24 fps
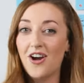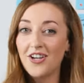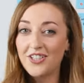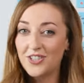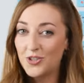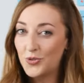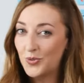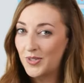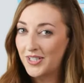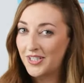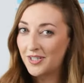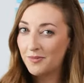
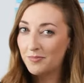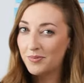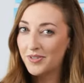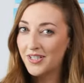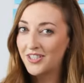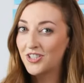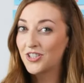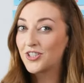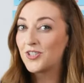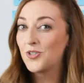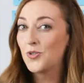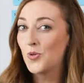doing it, but I
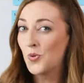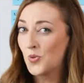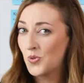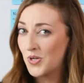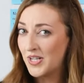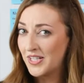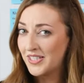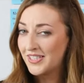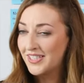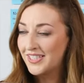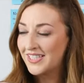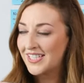just
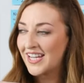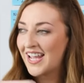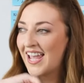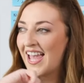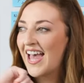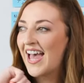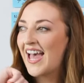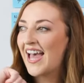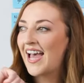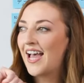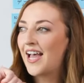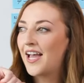noticed,
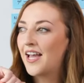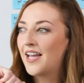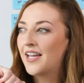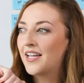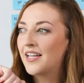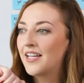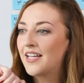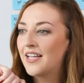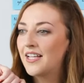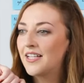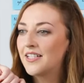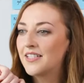
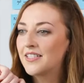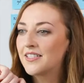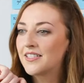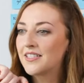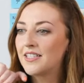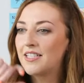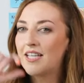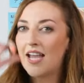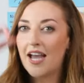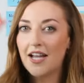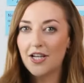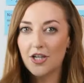is
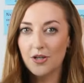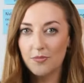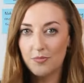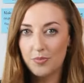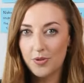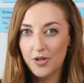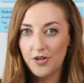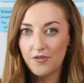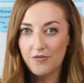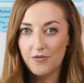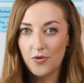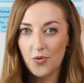Jakob put a
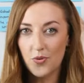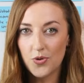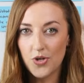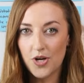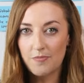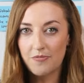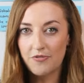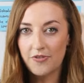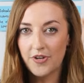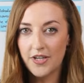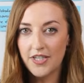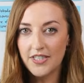vote up
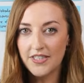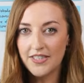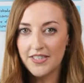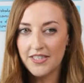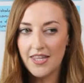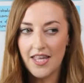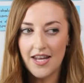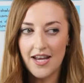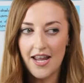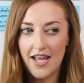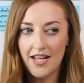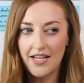first, then
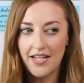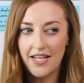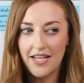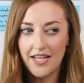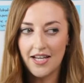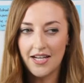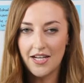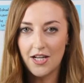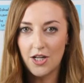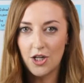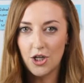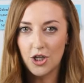Ellie kind
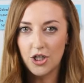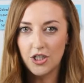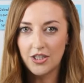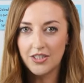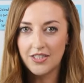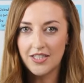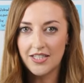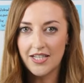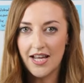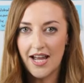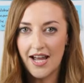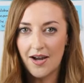of looked
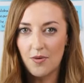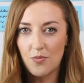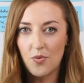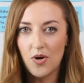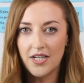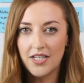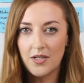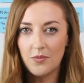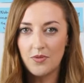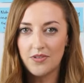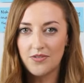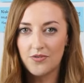at what he
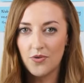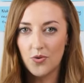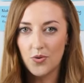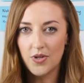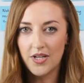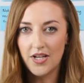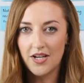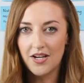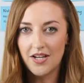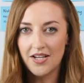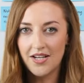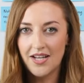was voting
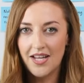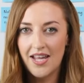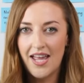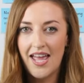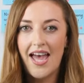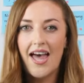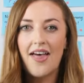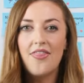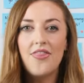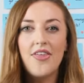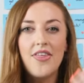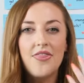on,
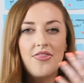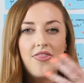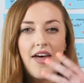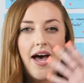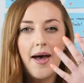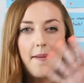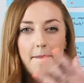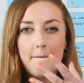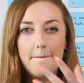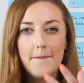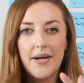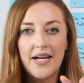and then
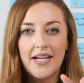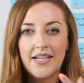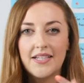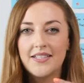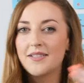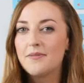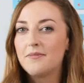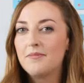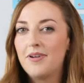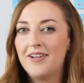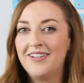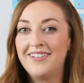that might,
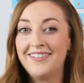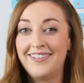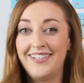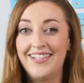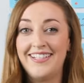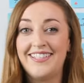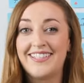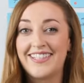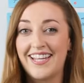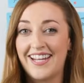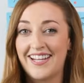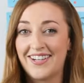he's
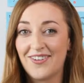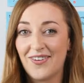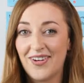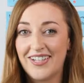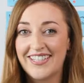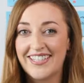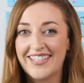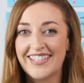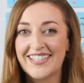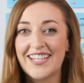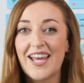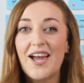saying no I
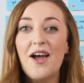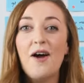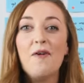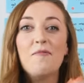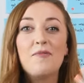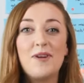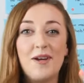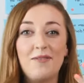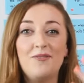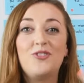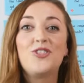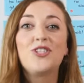didn't, but
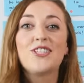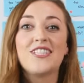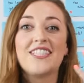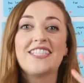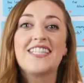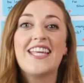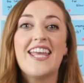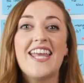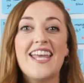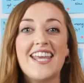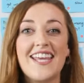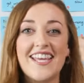I'm just
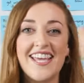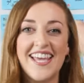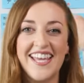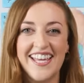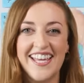saying,